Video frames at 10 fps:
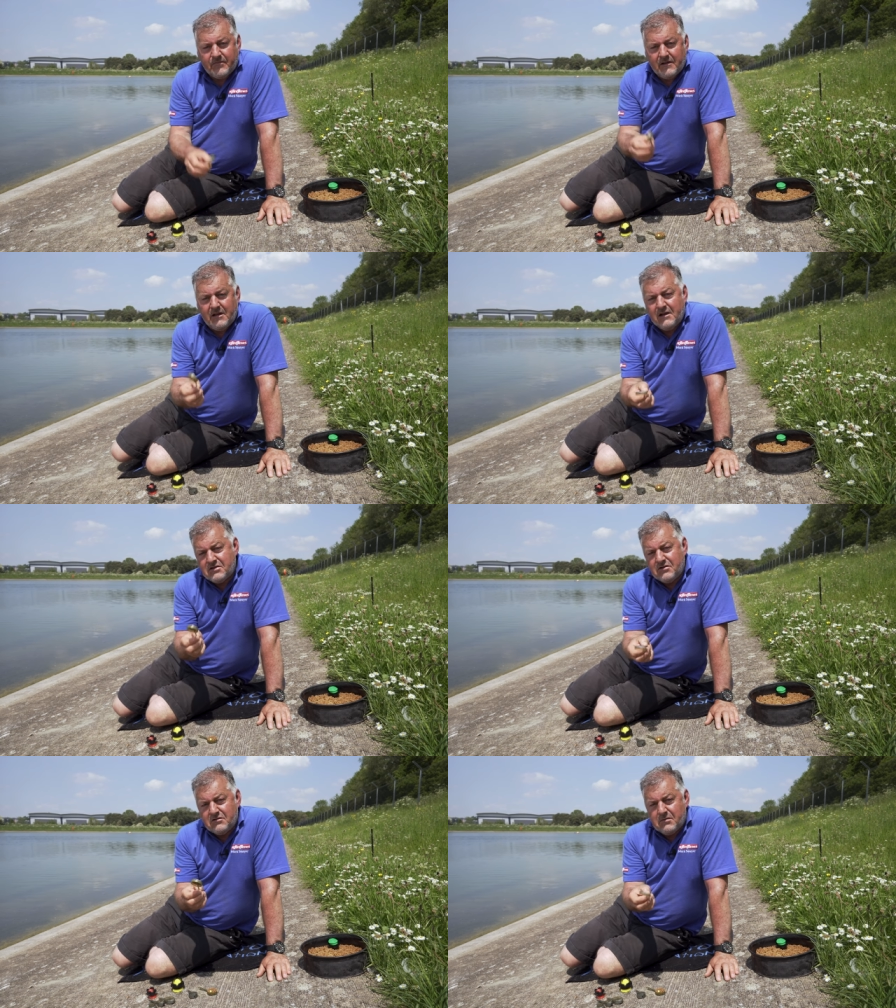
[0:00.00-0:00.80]
And the
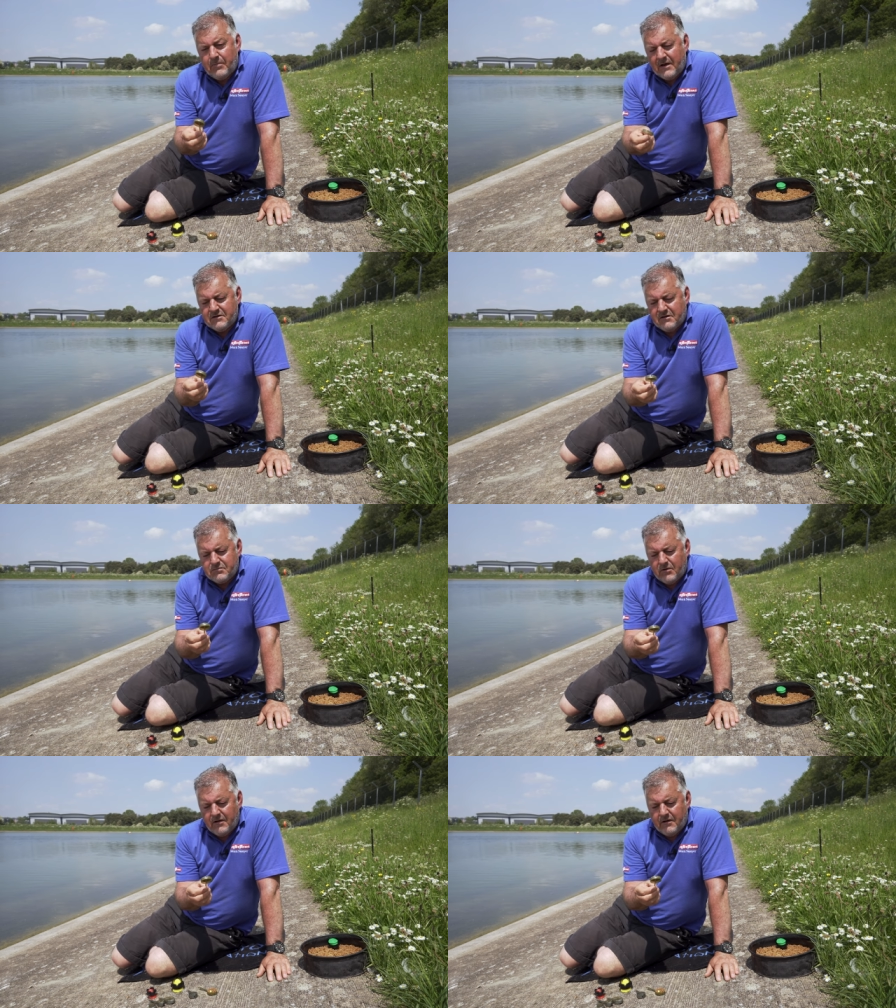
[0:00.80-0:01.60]
issues with
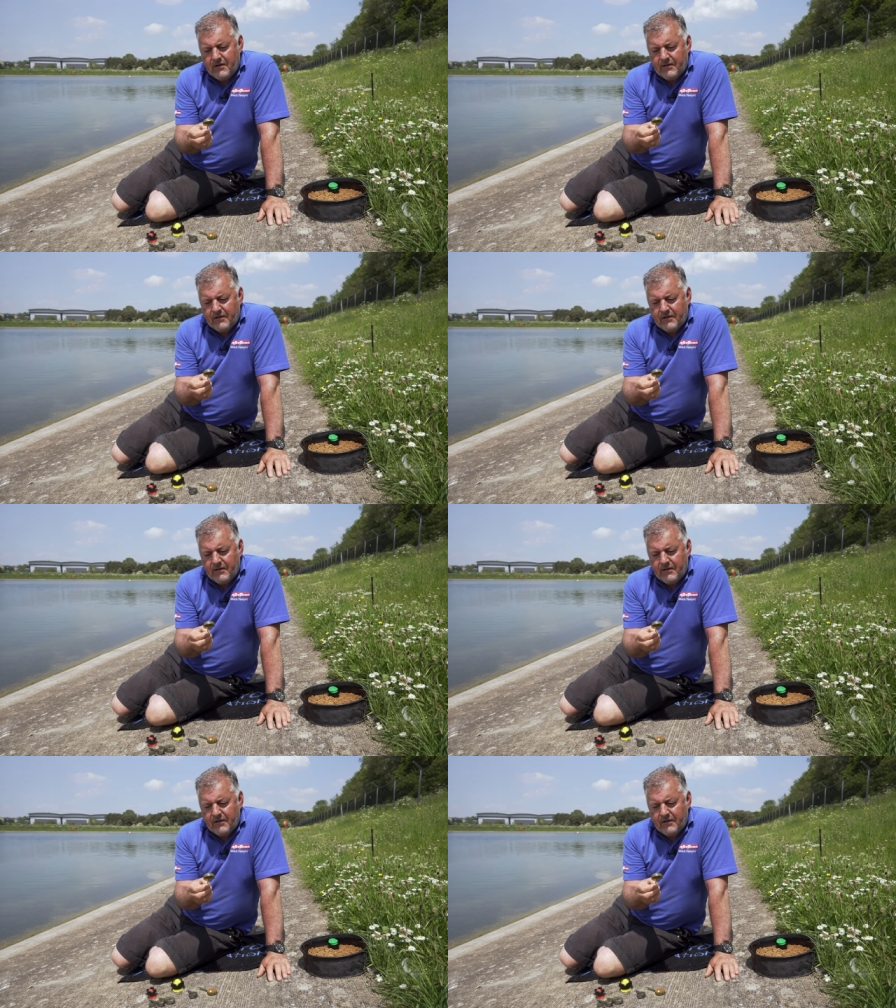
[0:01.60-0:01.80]
banjos were